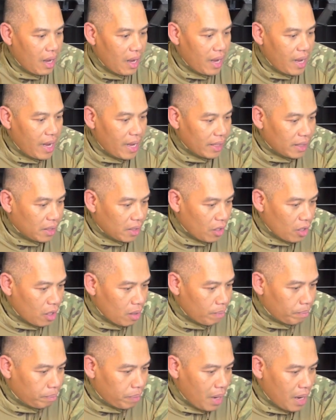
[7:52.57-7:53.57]
Edgar
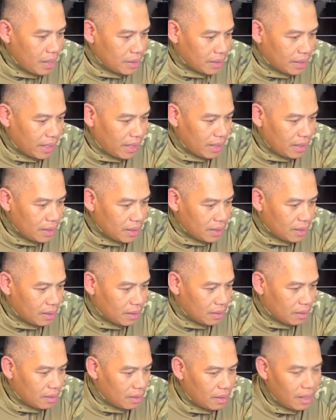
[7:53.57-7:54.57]

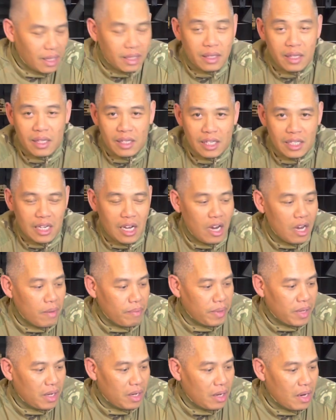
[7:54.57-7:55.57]
Bosques, I think that's how I
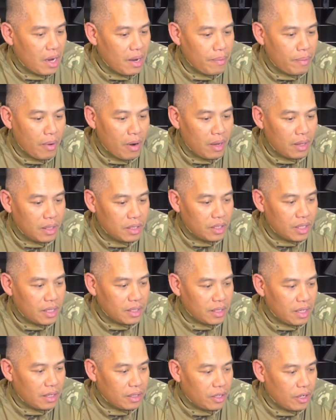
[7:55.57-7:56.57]
repeat it. I
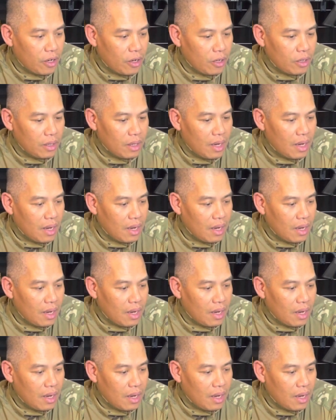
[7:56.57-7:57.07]
apologize, Edgar.